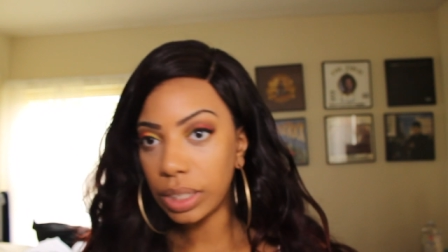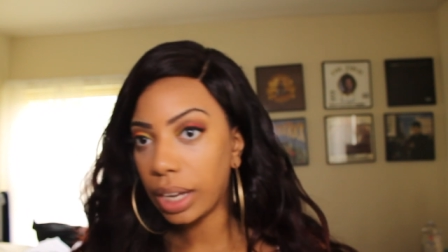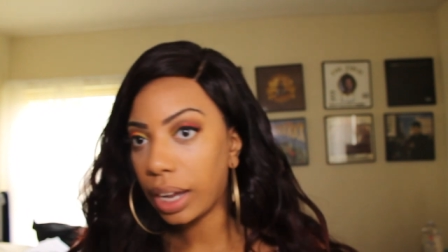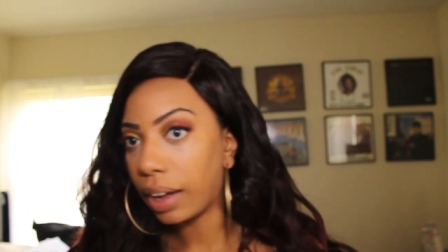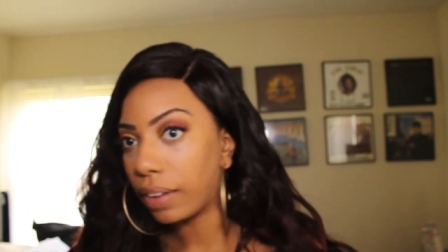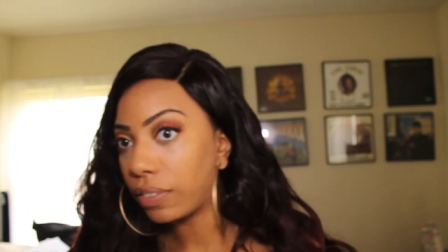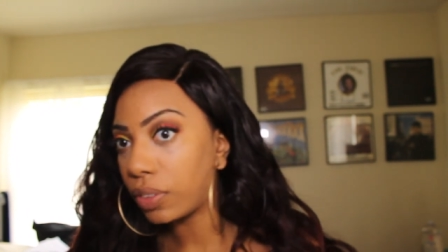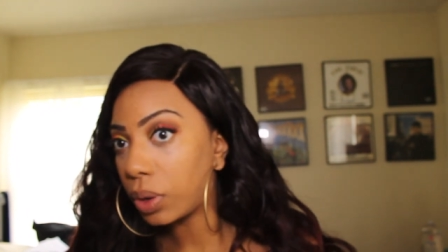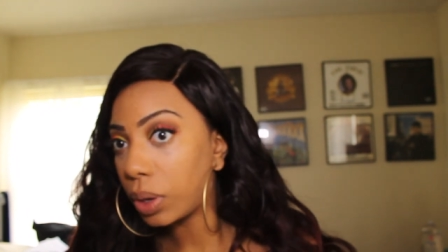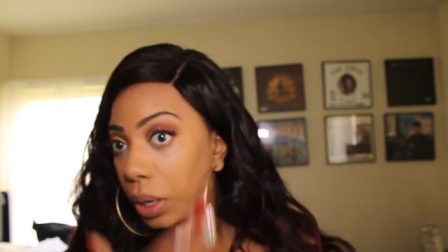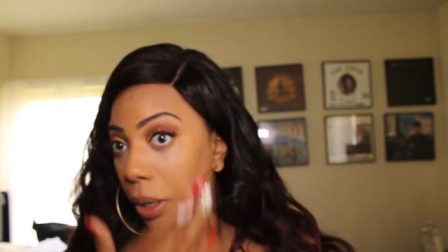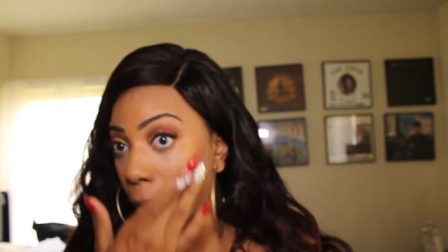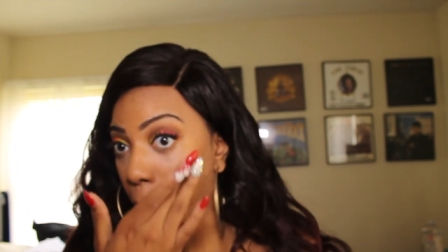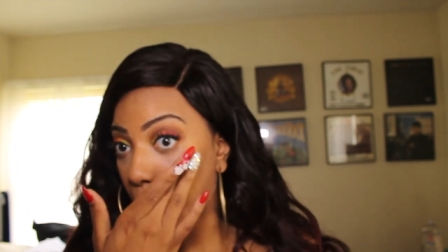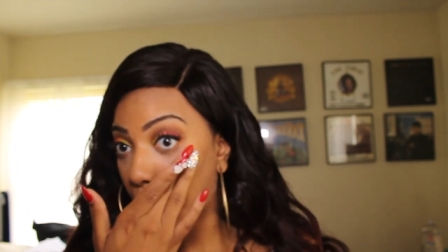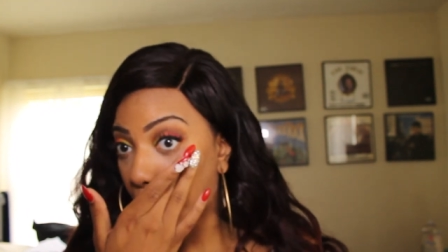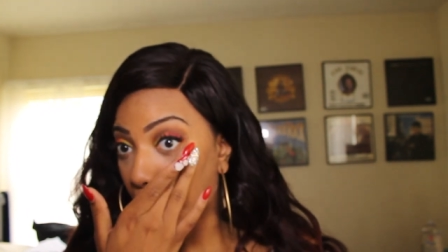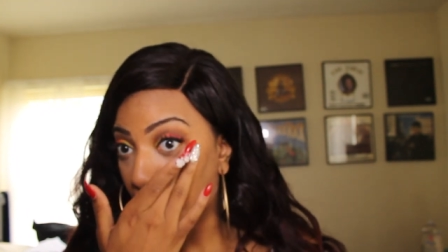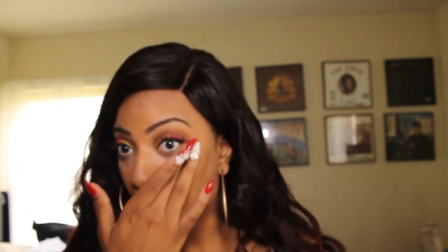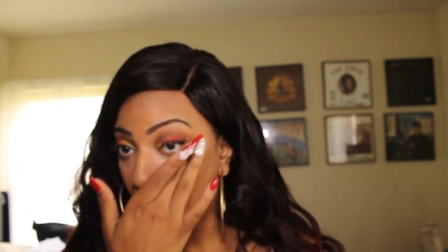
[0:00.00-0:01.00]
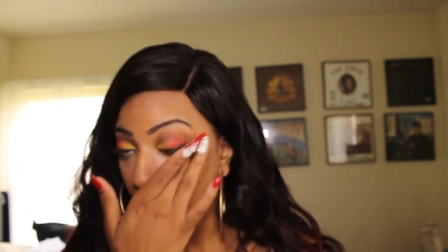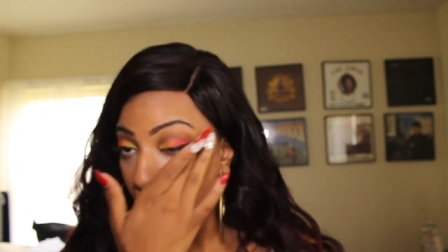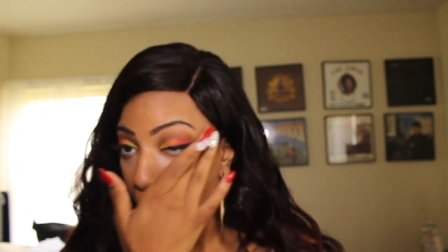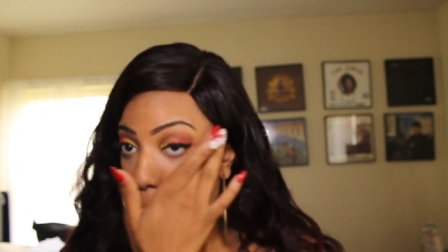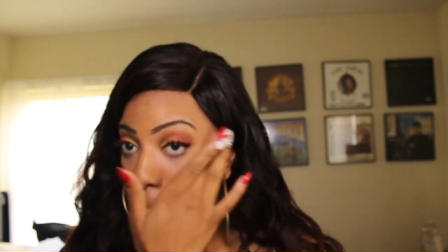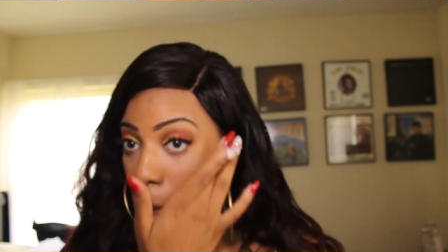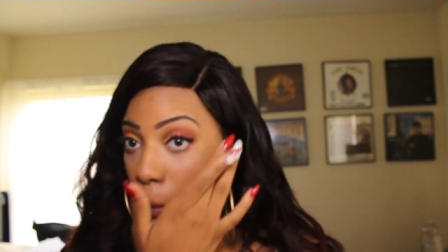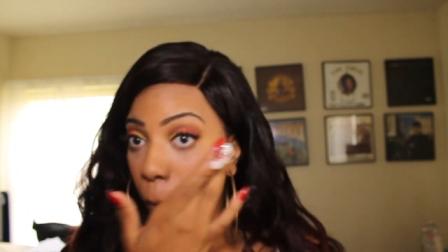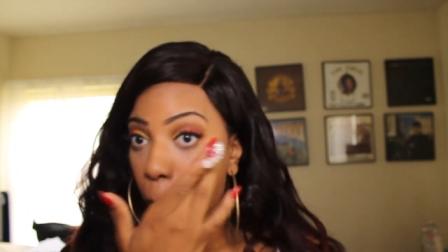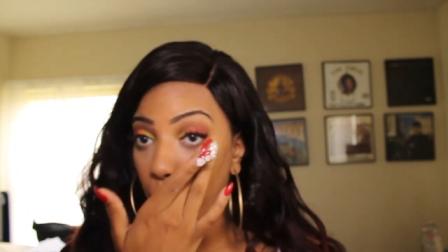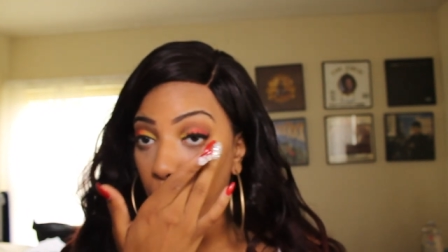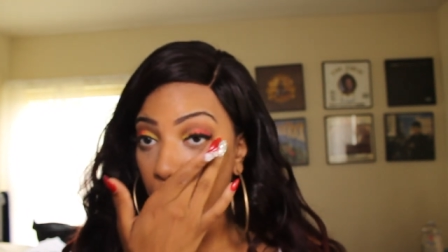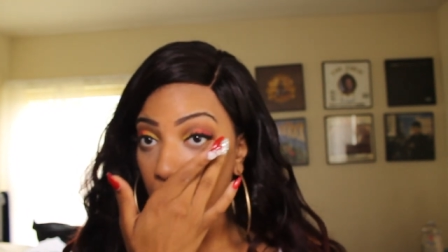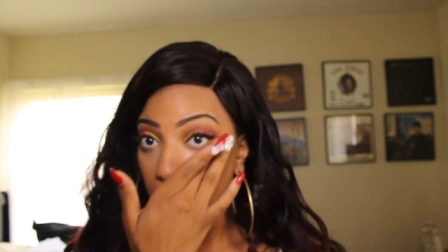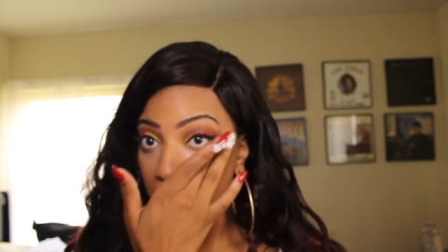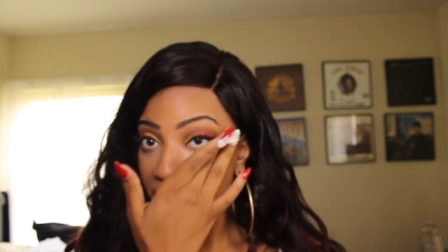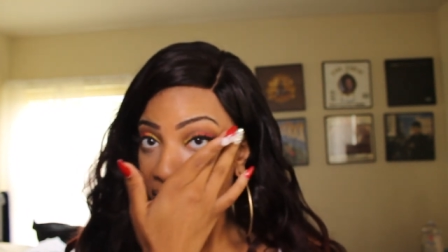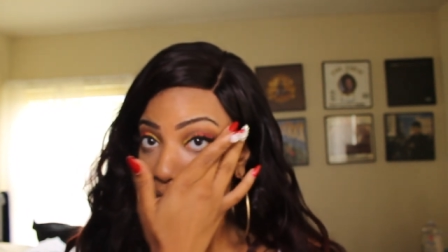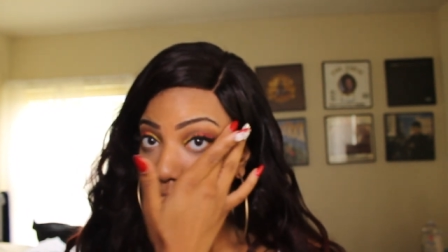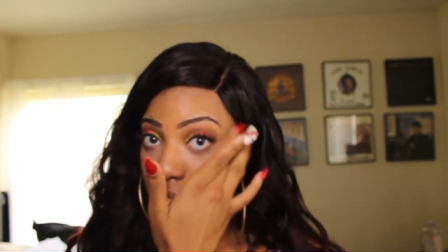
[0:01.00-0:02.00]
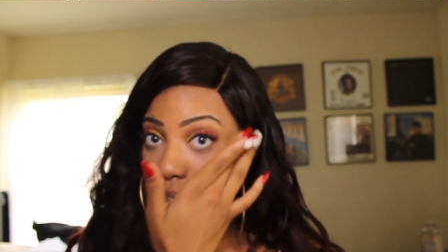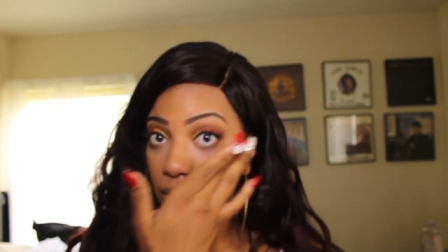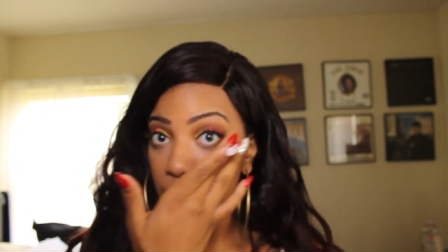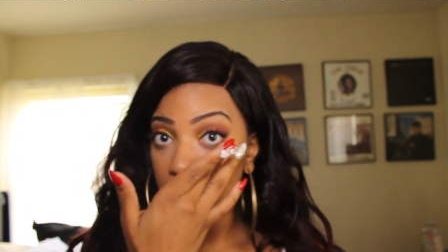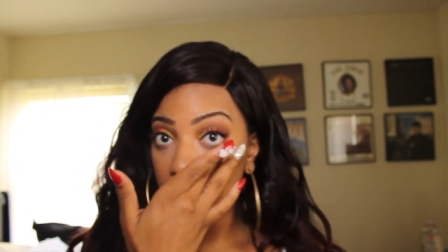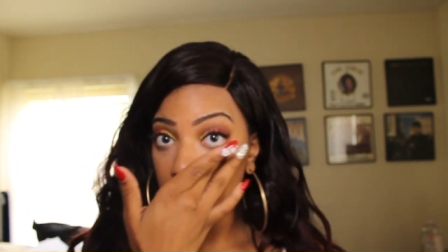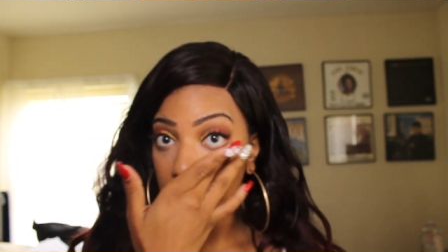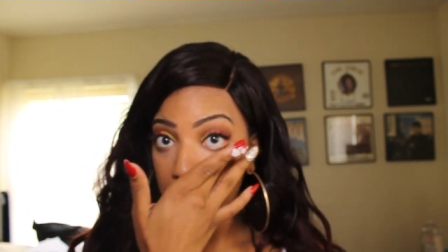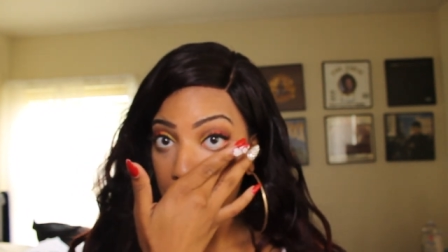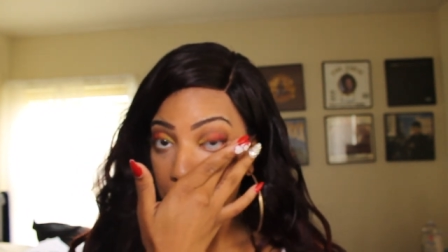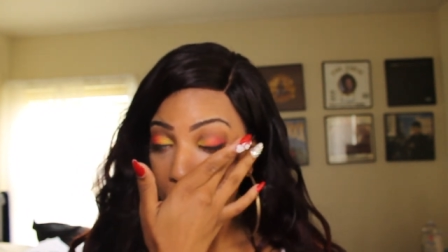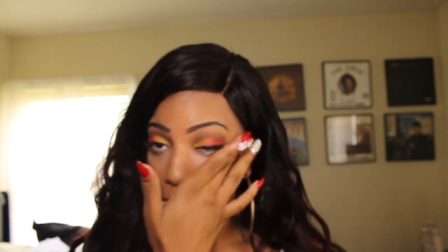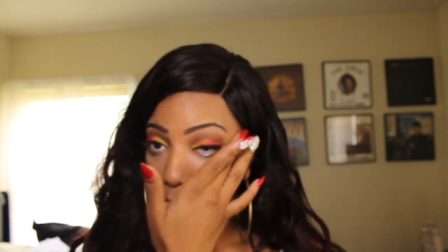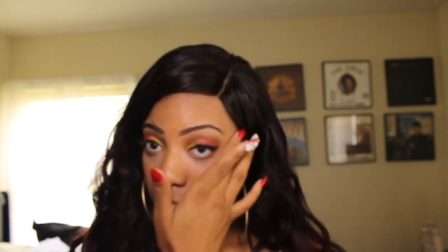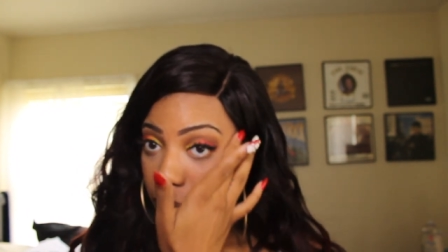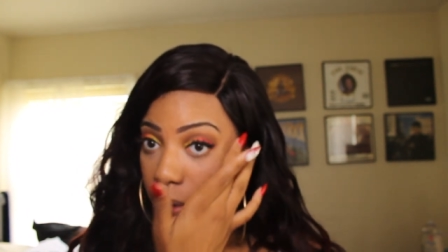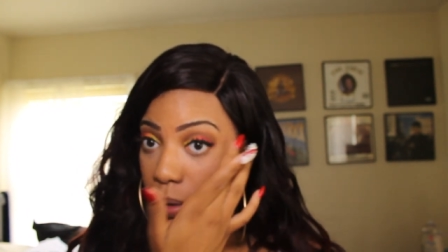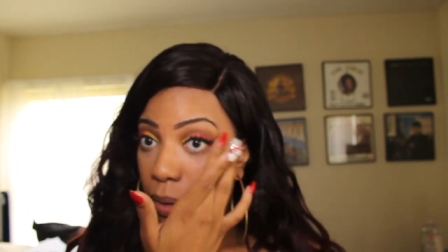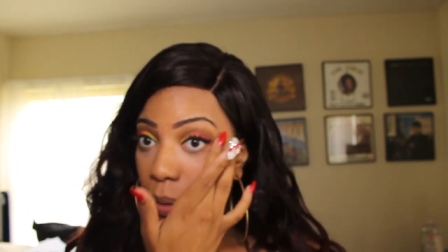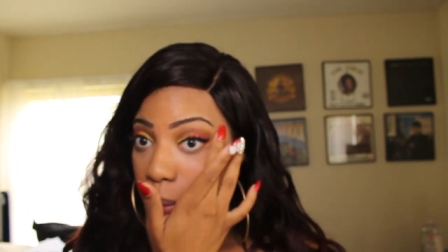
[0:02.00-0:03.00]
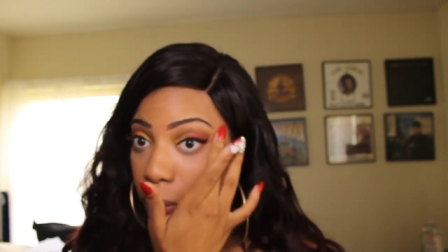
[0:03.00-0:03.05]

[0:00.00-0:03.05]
really have on any real concealer.